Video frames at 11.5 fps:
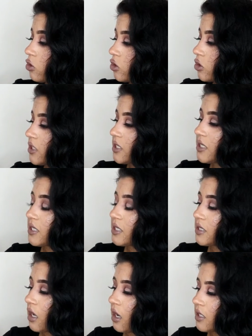Ultra
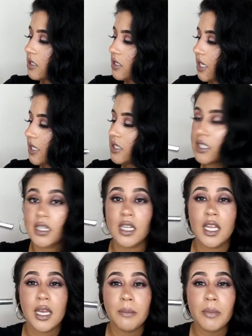Satin
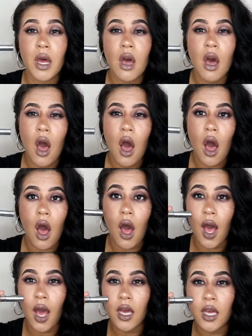Lip.
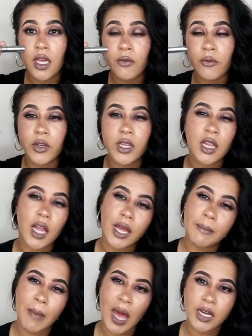I really
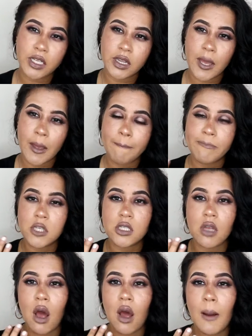like matted
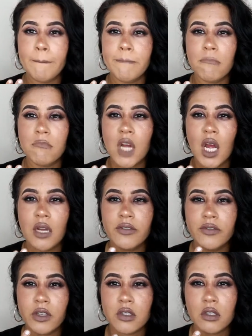lips.
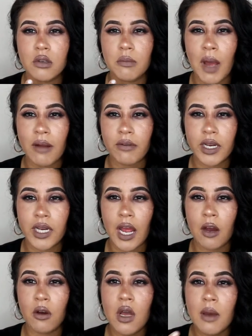Feels a little matte right
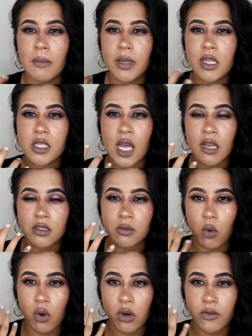now, but this has
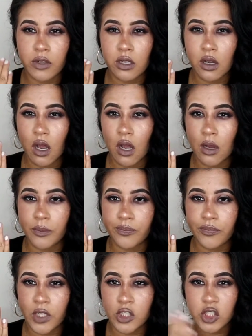more of
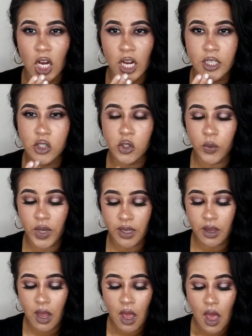a shine to
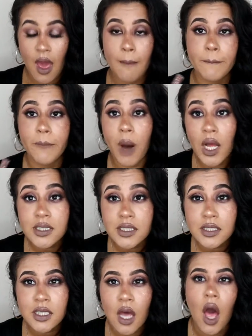it,
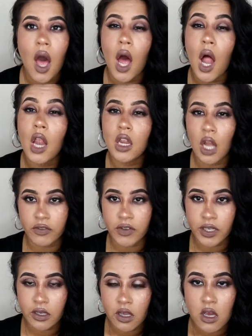but love
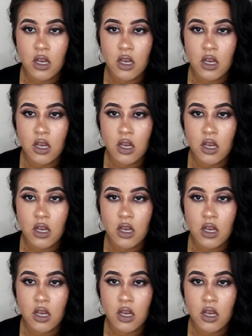it.